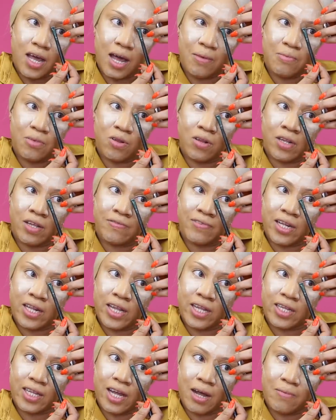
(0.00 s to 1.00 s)
I'm going to leave the
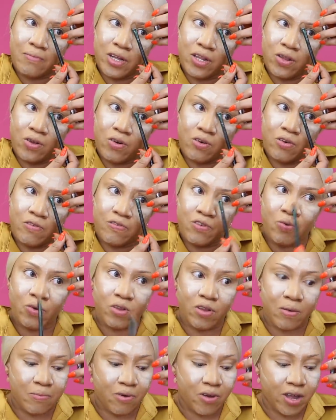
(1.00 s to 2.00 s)
link down below if you
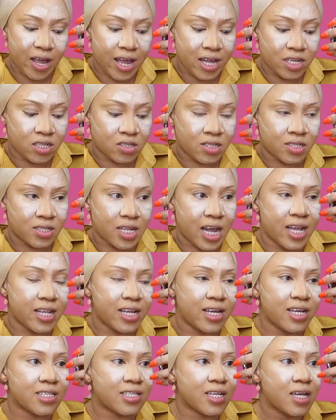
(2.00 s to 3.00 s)
want to book a
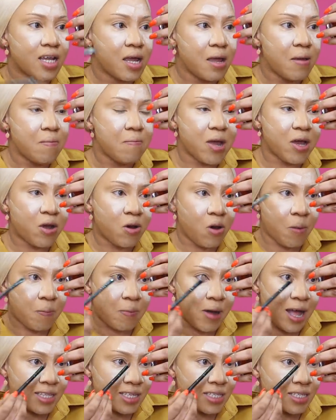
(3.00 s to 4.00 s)
hairstylist,
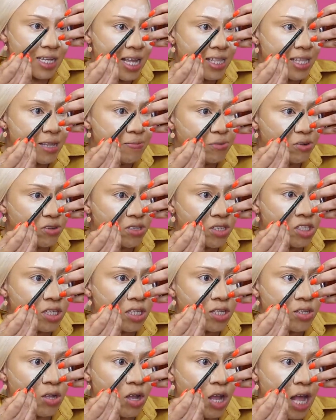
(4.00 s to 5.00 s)
makeup artist, any
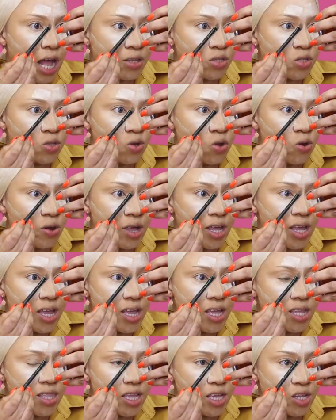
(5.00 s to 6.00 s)
beautician at all
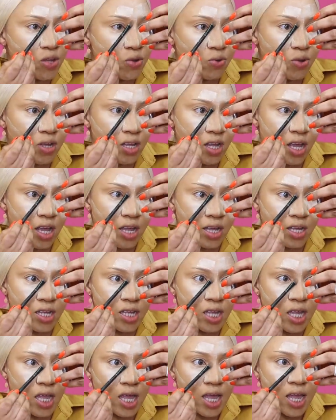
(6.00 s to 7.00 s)
in the
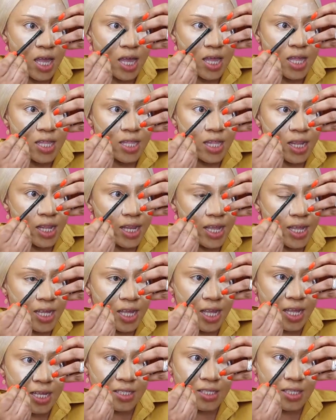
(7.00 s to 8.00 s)
UK. The
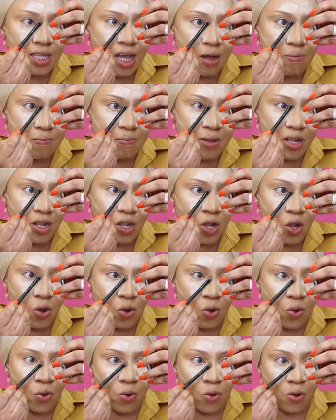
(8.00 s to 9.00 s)
link is down
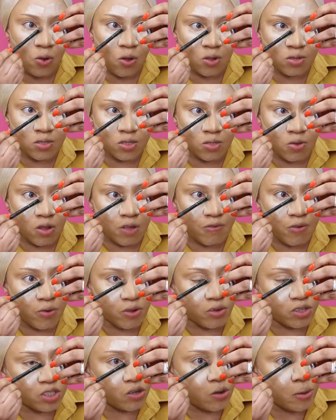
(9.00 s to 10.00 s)
below. Also, if you
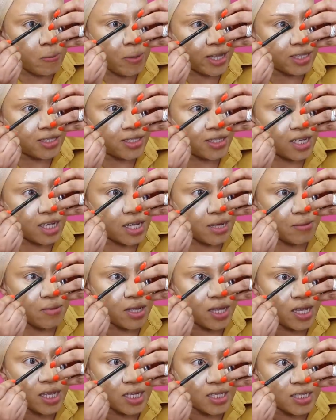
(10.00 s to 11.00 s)
want to join my
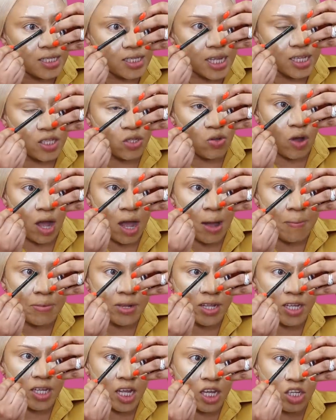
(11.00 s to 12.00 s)
team, send your
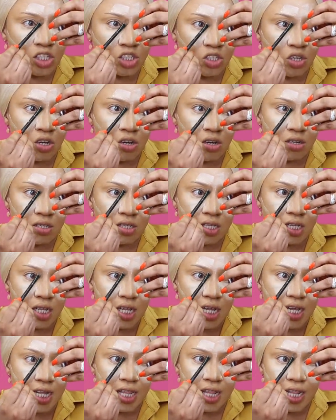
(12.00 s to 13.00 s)
application.
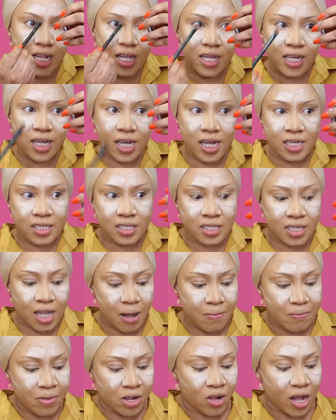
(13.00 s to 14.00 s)
Link is
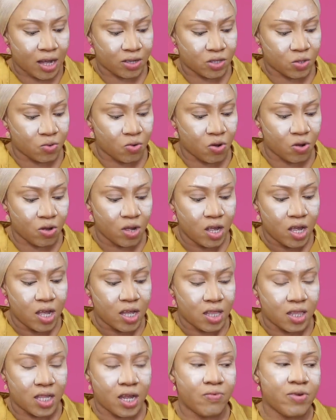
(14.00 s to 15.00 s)
down below as well.
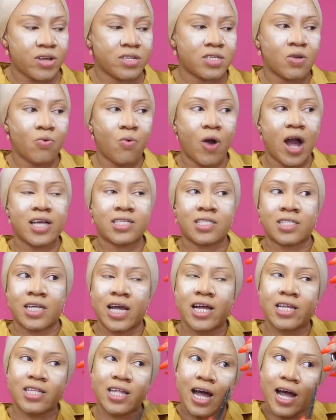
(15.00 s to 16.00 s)
The reason why I
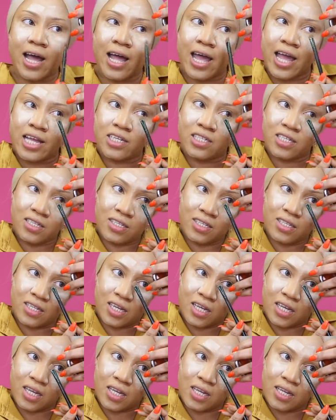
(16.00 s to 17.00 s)
started that
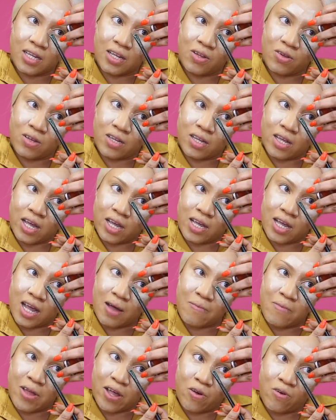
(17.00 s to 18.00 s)
agency, okay,
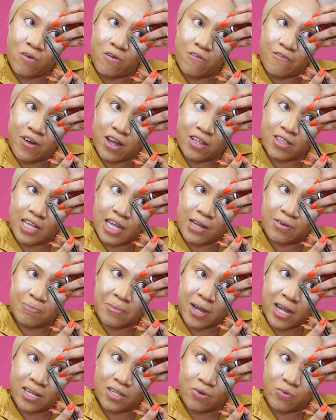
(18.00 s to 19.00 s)
I'm a co-founder,
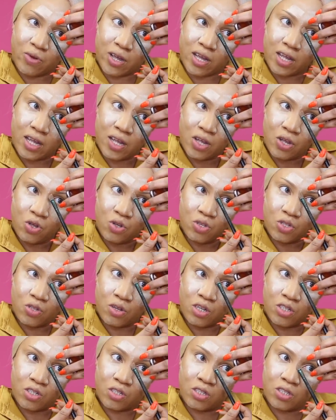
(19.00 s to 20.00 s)
by the way,
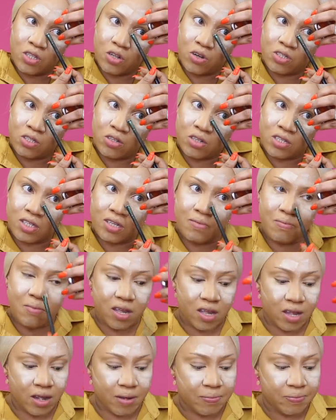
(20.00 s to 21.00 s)
so it's not just
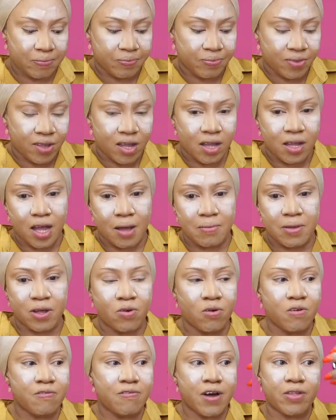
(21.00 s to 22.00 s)
me. I'm a
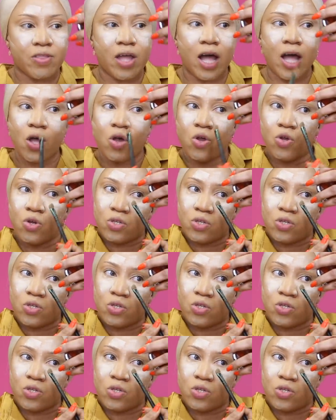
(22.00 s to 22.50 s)
co-founder.